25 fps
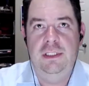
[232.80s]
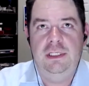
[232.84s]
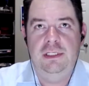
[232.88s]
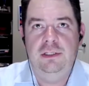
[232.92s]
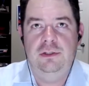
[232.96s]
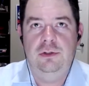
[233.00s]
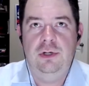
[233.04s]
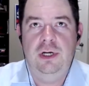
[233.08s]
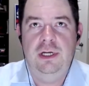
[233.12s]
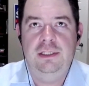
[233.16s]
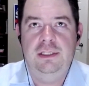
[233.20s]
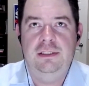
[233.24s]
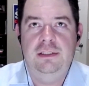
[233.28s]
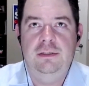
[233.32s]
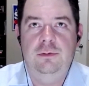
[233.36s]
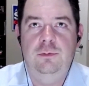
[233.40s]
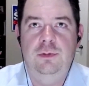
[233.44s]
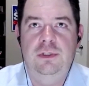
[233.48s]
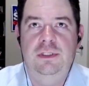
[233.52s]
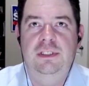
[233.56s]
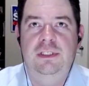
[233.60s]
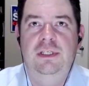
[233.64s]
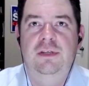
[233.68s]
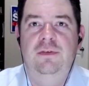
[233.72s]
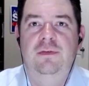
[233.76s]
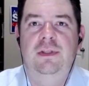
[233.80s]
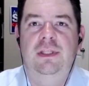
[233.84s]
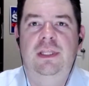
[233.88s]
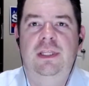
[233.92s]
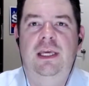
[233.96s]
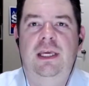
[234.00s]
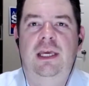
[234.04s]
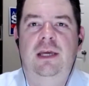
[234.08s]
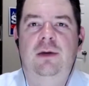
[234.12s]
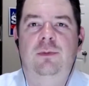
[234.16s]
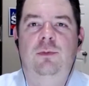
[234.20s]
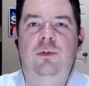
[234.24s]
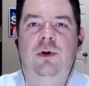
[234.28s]
interested in receiving
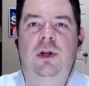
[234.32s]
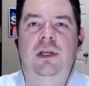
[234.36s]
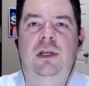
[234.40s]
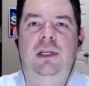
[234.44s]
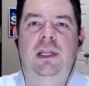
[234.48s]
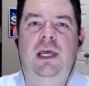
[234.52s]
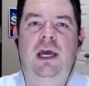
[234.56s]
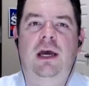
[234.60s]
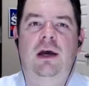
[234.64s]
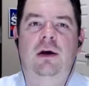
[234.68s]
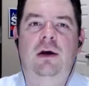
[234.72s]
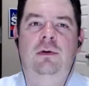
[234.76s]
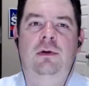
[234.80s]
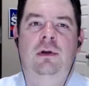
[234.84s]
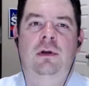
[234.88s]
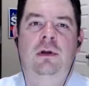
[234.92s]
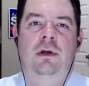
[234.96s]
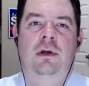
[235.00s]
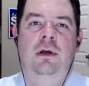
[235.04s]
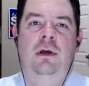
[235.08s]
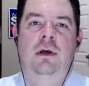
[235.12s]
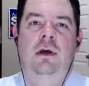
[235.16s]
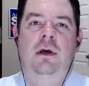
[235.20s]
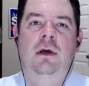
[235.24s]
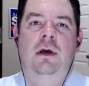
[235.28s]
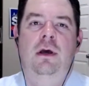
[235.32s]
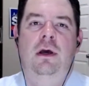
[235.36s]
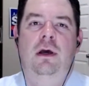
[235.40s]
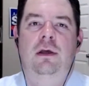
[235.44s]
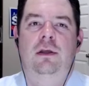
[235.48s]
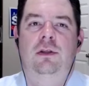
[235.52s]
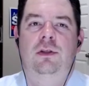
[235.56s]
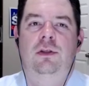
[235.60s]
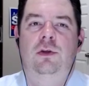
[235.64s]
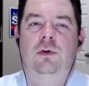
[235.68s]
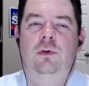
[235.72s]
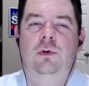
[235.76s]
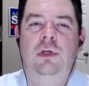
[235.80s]
the AM rundown,
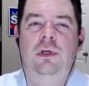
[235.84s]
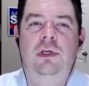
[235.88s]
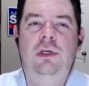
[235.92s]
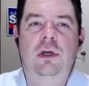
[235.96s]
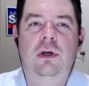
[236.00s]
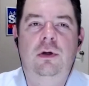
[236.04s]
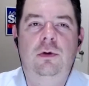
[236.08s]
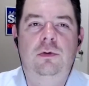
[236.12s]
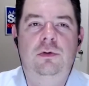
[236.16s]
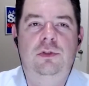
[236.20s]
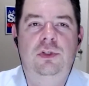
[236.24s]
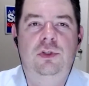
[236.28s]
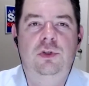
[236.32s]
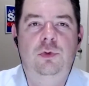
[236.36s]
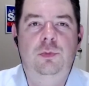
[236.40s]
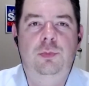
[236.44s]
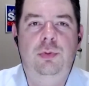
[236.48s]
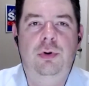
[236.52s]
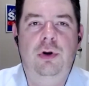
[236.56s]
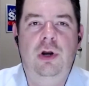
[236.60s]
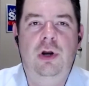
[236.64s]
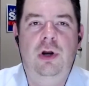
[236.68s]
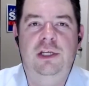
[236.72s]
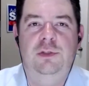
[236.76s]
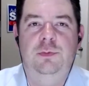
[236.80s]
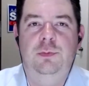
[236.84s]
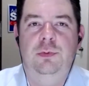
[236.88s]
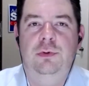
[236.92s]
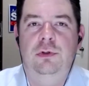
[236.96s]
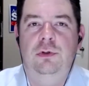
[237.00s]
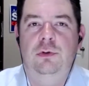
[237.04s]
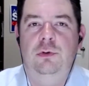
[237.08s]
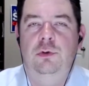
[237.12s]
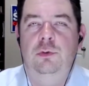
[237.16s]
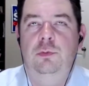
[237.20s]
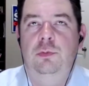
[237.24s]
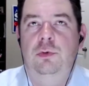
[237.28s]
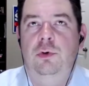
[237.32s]
you can go to
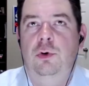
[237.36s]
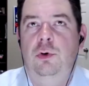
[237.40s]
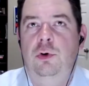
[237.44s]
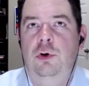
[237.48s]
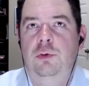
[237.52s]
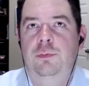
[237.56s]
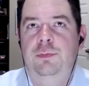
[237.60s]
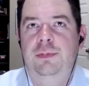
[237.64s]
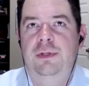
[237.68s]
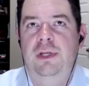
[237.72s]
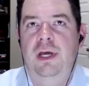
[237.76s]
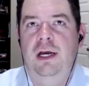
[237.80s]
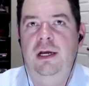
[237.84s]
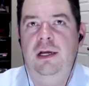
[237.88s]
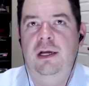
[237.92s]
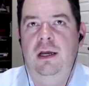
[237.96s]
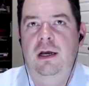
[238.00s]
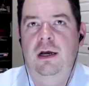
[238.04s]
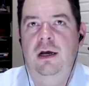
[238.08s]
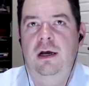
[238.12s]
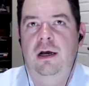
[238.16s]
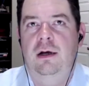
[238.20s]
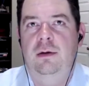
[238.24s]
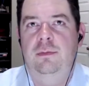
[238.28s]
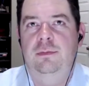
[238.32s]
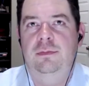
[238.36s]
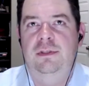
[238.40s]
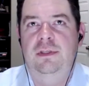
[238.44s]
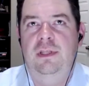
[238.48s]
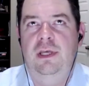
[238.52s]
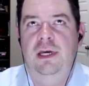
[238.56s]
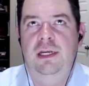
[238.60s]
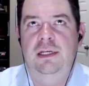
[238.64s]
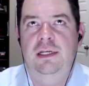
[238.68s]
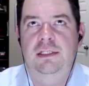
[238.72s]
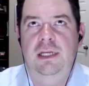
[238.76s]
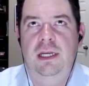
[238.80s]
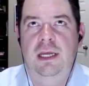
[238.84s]

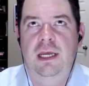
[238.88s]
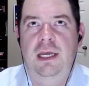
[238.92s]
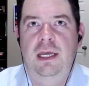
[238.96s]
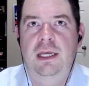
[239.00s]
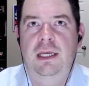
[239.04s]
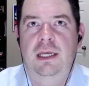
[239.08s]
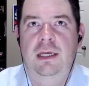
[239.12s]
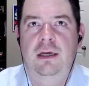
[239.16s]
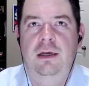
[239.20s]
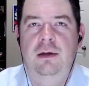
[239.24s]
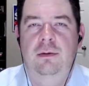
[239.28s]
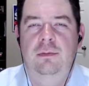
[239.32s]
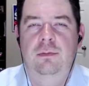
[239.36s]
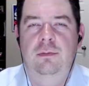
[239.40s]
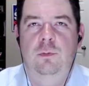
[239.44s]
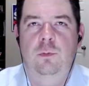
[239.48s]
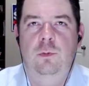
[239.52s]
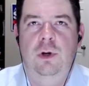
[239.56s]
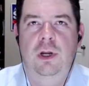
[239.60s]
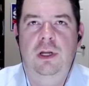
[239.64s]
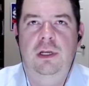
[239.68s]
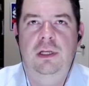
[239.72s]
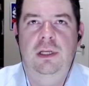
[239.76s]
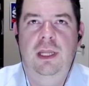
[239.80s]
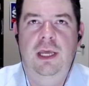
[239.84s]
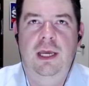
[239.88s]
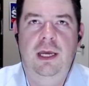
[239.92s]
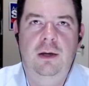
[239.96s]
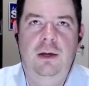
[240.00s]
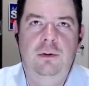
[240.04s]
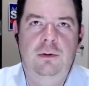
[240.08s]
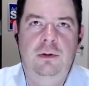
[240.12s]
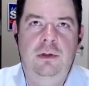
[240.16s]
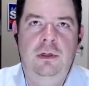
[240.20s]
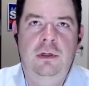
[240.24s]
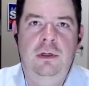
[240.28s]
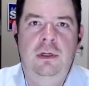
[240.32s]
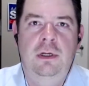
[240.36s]
prospergroupcorp.com/AM
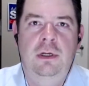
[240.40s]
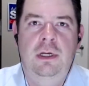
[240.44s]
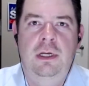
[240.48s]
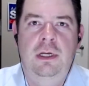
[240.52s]
rundown